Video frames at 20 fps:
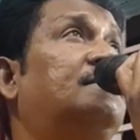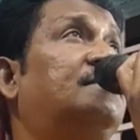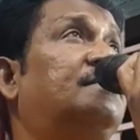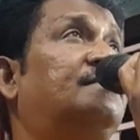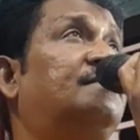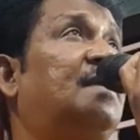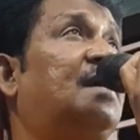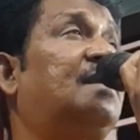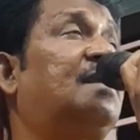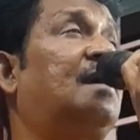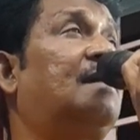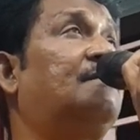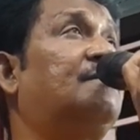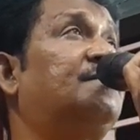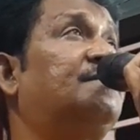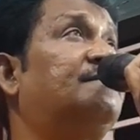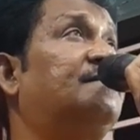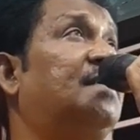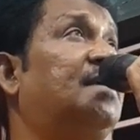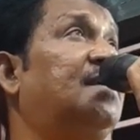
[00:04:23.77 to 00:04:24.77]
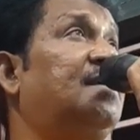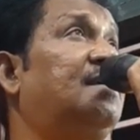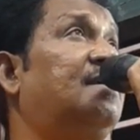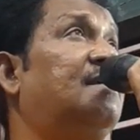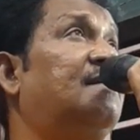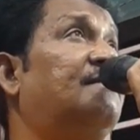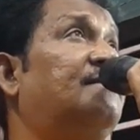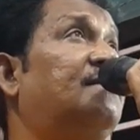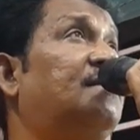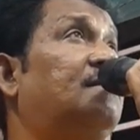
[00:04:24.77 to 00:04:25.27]
In fact, I was very
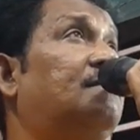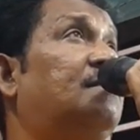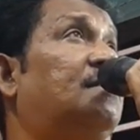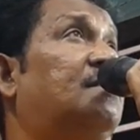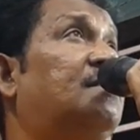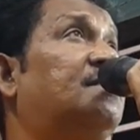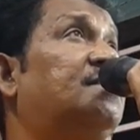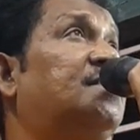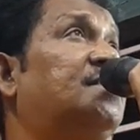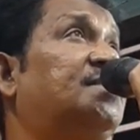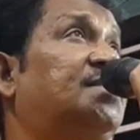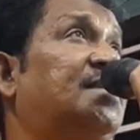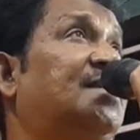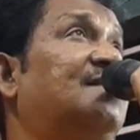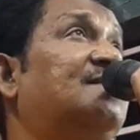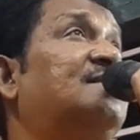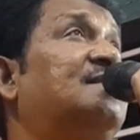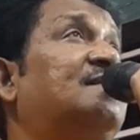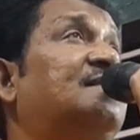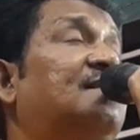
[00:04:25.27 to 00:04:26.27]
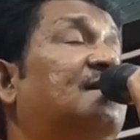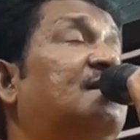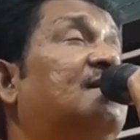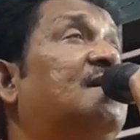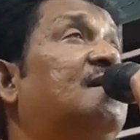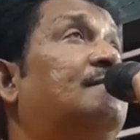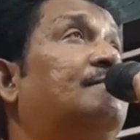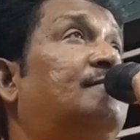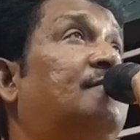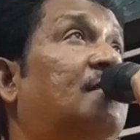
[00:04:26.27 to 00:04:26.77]
careful about the things done
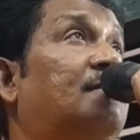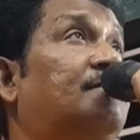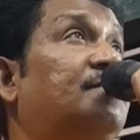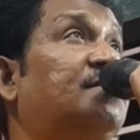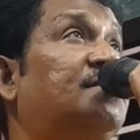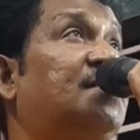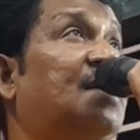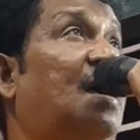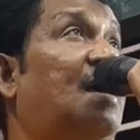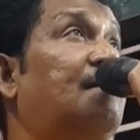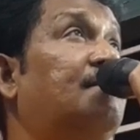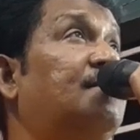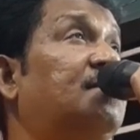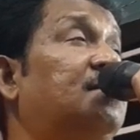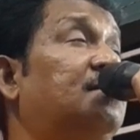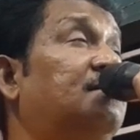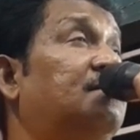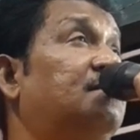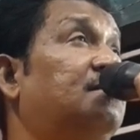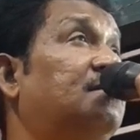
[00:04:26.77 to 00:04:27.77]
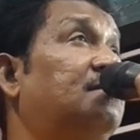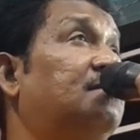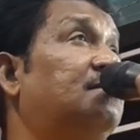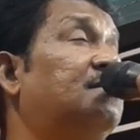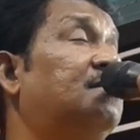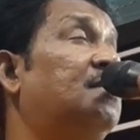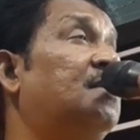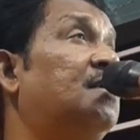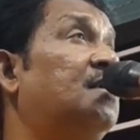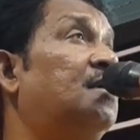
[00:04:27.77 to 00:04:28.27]
at proper time,
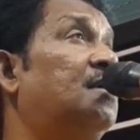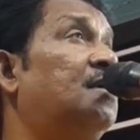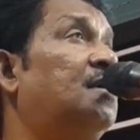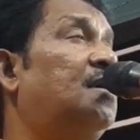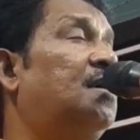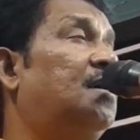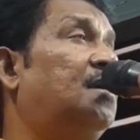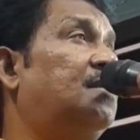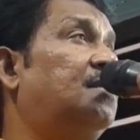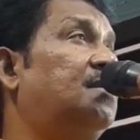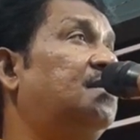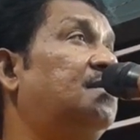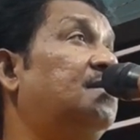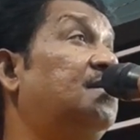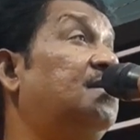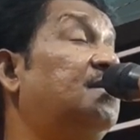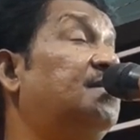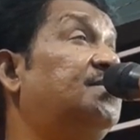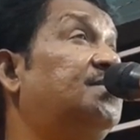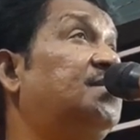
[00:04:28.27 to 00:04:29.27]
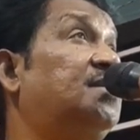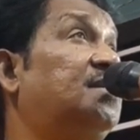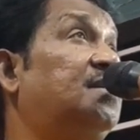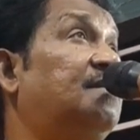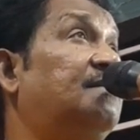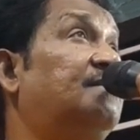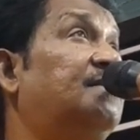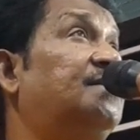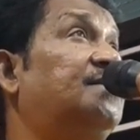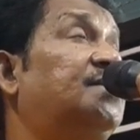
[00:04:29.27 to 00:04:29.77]
and each and
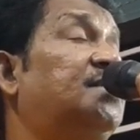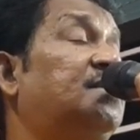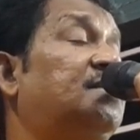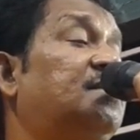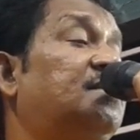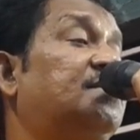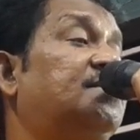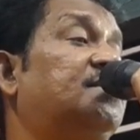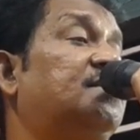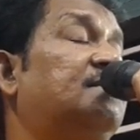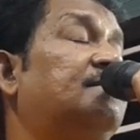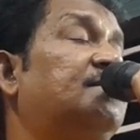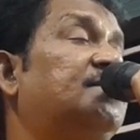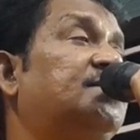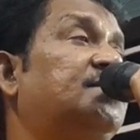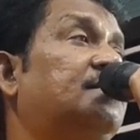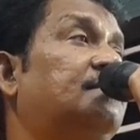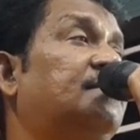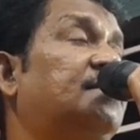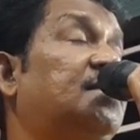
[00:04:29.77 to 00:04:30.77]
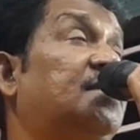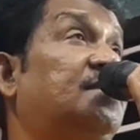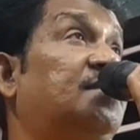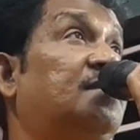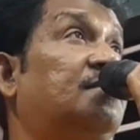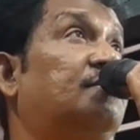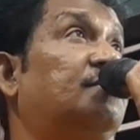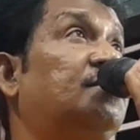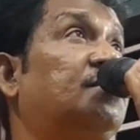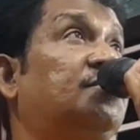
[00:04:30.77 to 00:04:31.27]
everything, the servants, whether
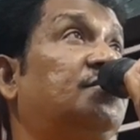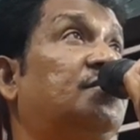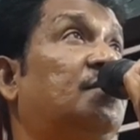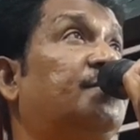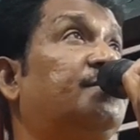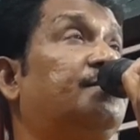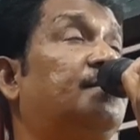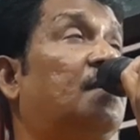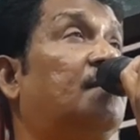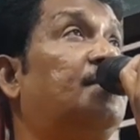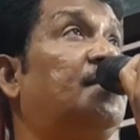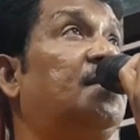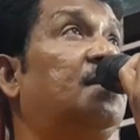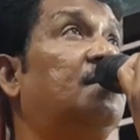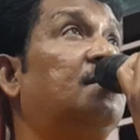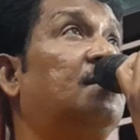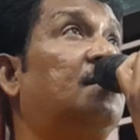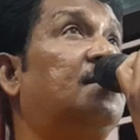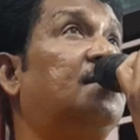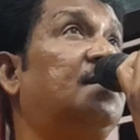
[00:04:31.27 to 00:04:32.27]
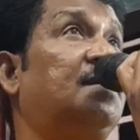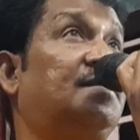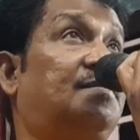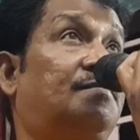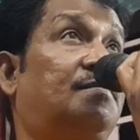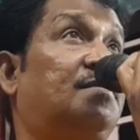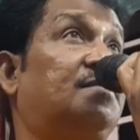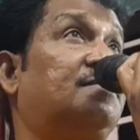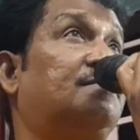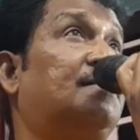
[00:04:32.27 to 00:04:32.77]
they're doing the jobs properly or not, it
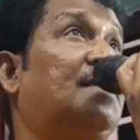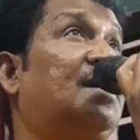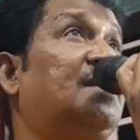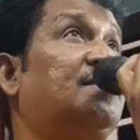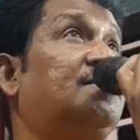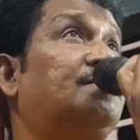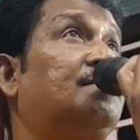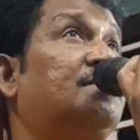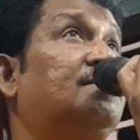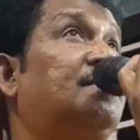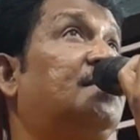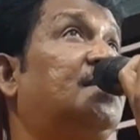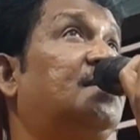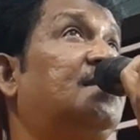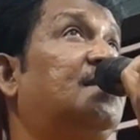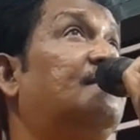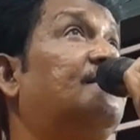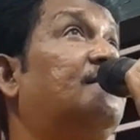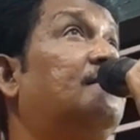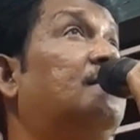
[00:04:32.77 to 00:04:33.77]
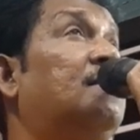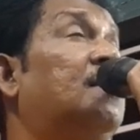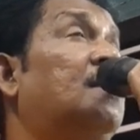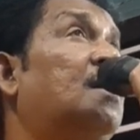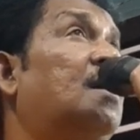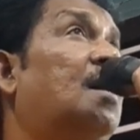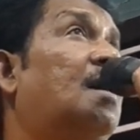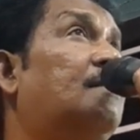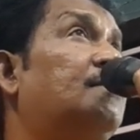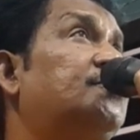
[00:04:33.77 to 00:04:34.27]
was my responsibility. Therefore,
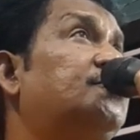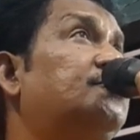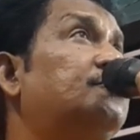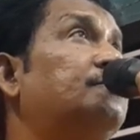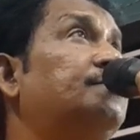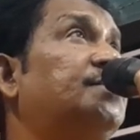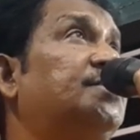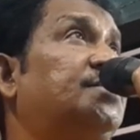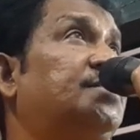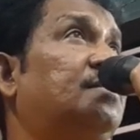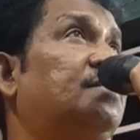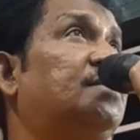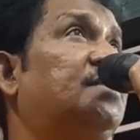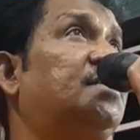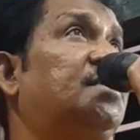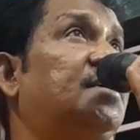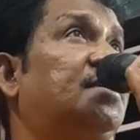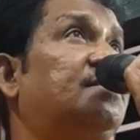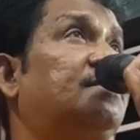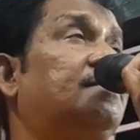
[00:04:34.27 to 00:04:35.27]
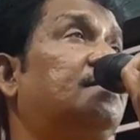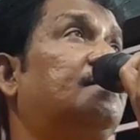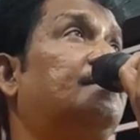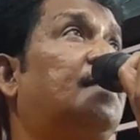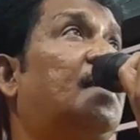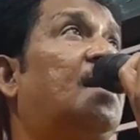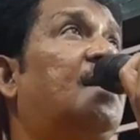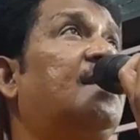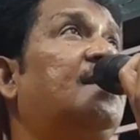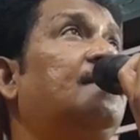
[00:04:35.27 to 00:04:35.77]
I was too busy on the days of the
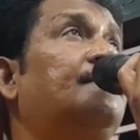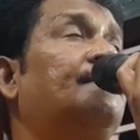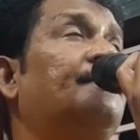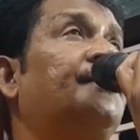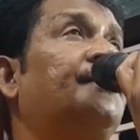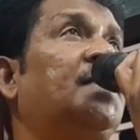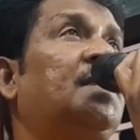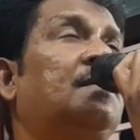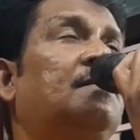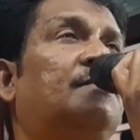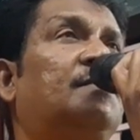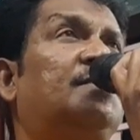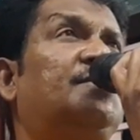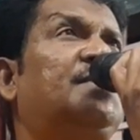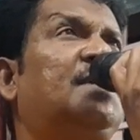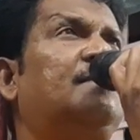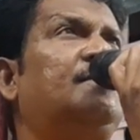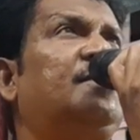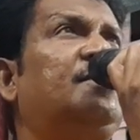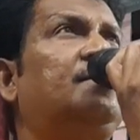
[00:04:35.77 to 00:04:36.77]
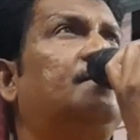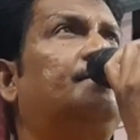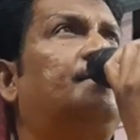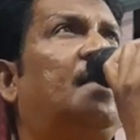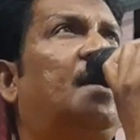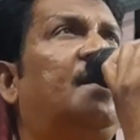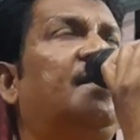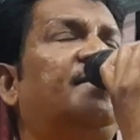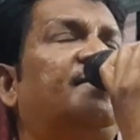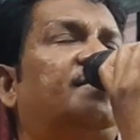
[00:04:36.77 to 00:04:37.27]
party. What time did the
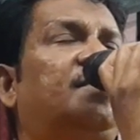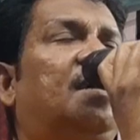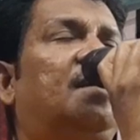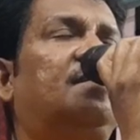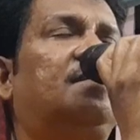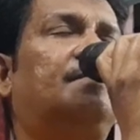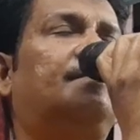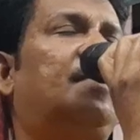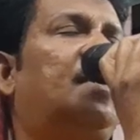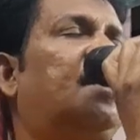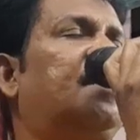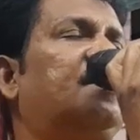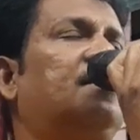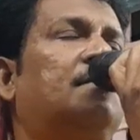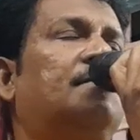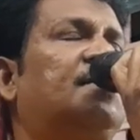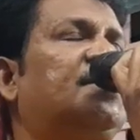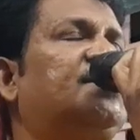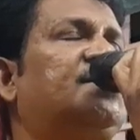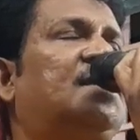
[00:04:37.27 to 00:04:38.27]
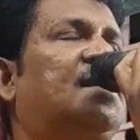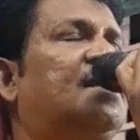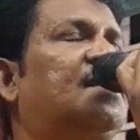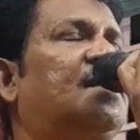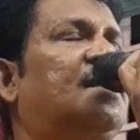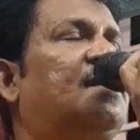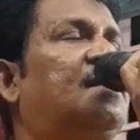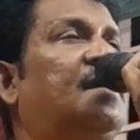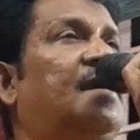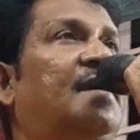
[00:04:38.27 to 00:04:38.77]
party start? The party normally started
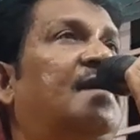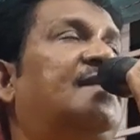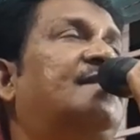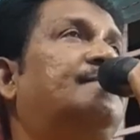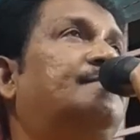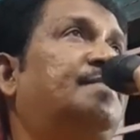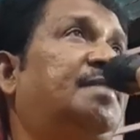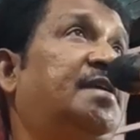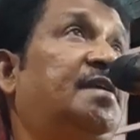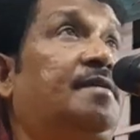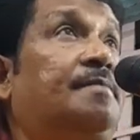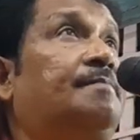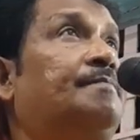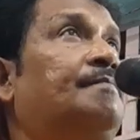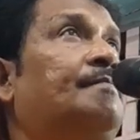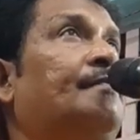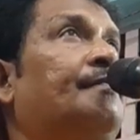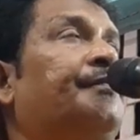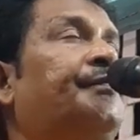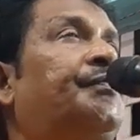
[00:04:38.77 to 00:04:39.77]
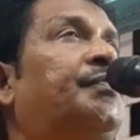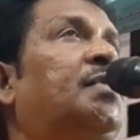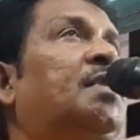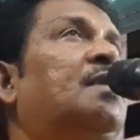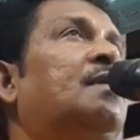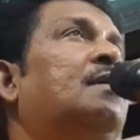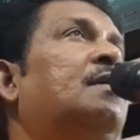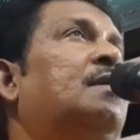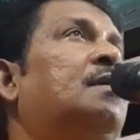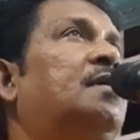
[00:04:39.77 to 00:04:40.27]
at 8 p.m.
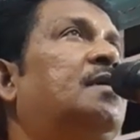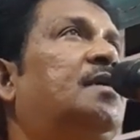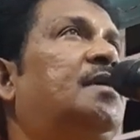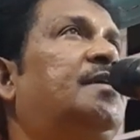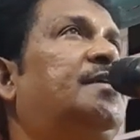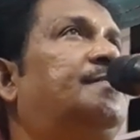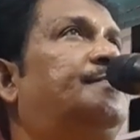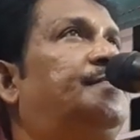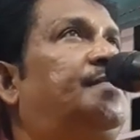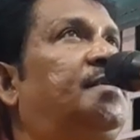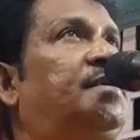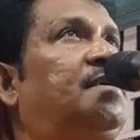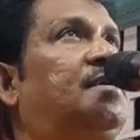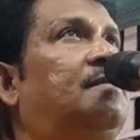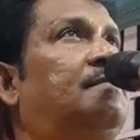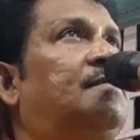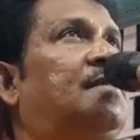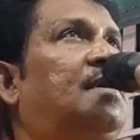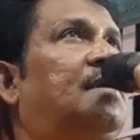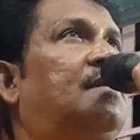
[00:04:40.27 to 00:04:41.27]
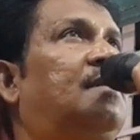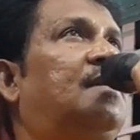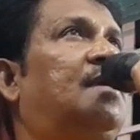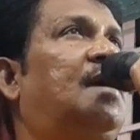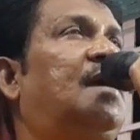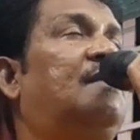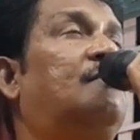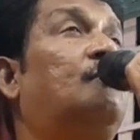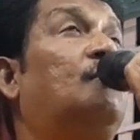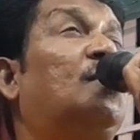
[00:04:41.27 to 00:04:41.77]
8 p.m. And
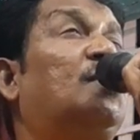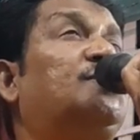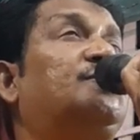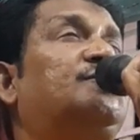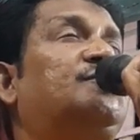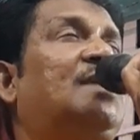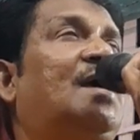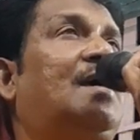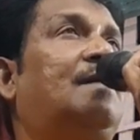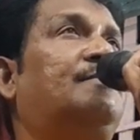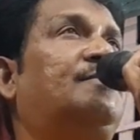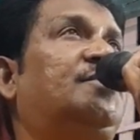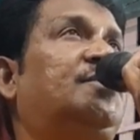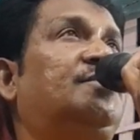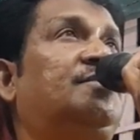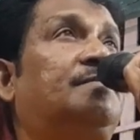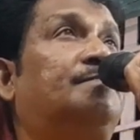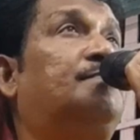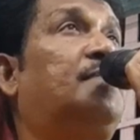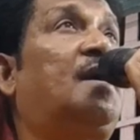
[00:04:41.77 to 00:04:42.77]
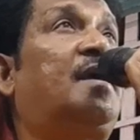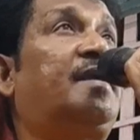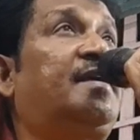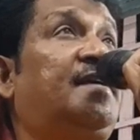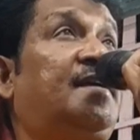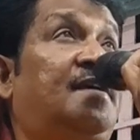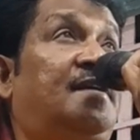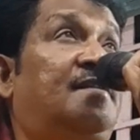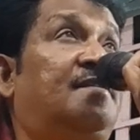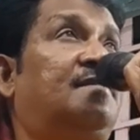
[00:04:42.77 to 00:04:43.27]
at what time did the
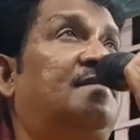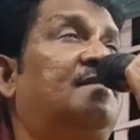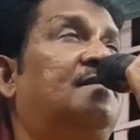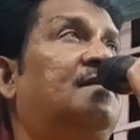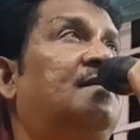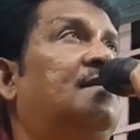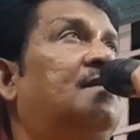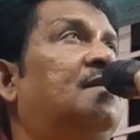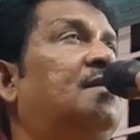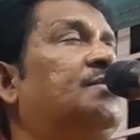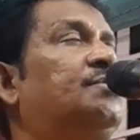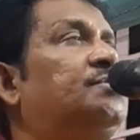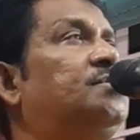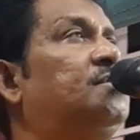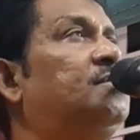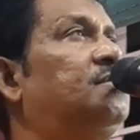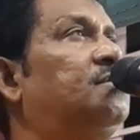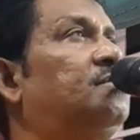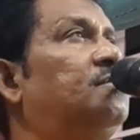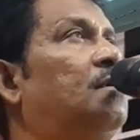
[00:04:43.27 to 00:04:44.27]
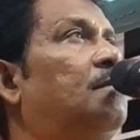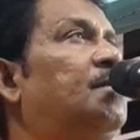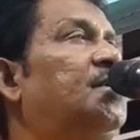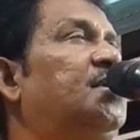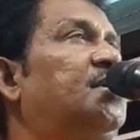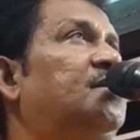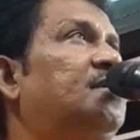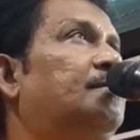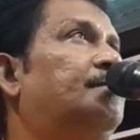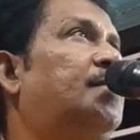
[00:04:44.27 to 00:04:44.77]
party end? So
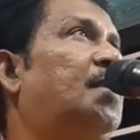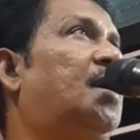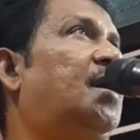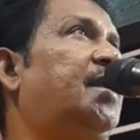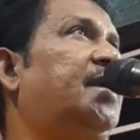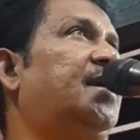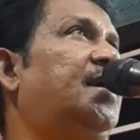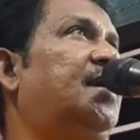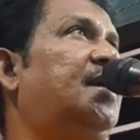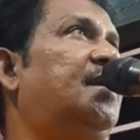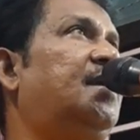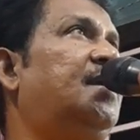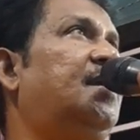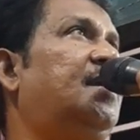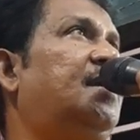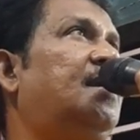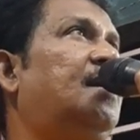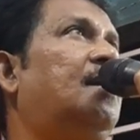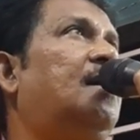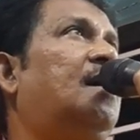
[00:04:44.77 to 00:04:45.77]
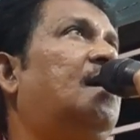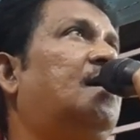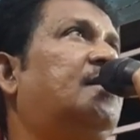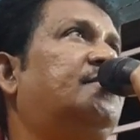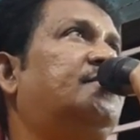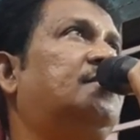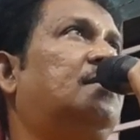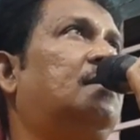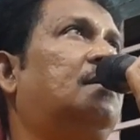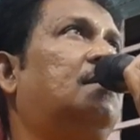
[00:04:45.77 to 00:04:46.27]
normally the party ended
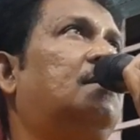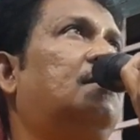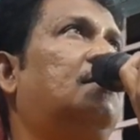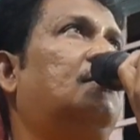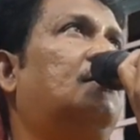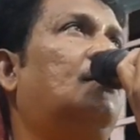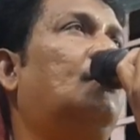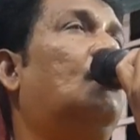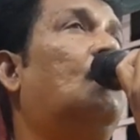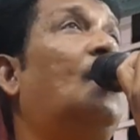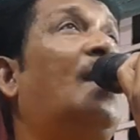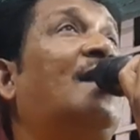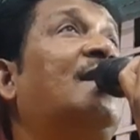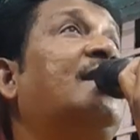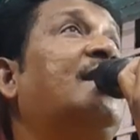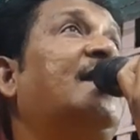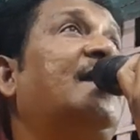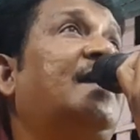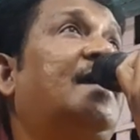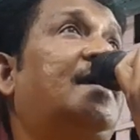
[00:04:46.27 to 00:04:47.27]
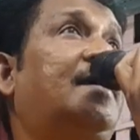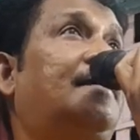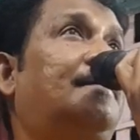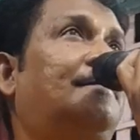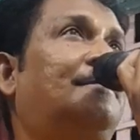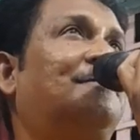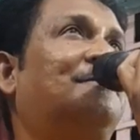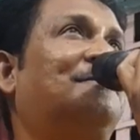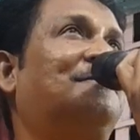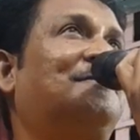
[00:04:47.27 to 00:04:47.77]
at 1
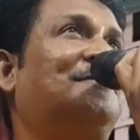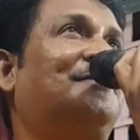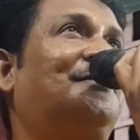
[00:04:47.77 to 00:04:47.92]
a.m.